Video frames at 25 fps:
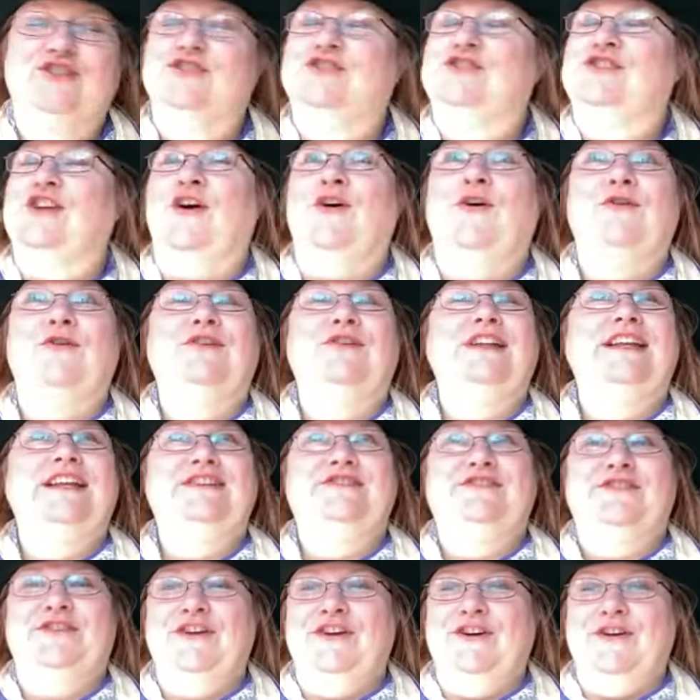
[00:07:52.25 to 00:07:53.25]
Totally
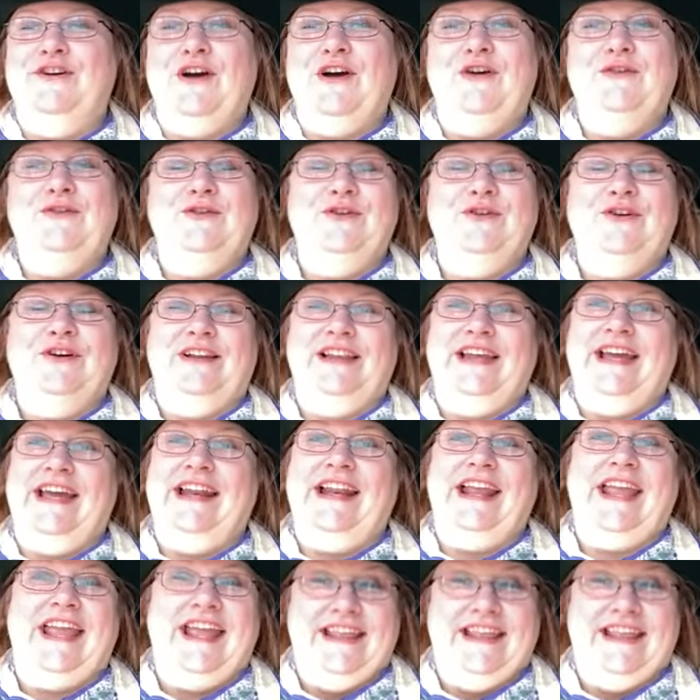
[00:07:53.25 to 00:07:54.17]
true. Go Google it.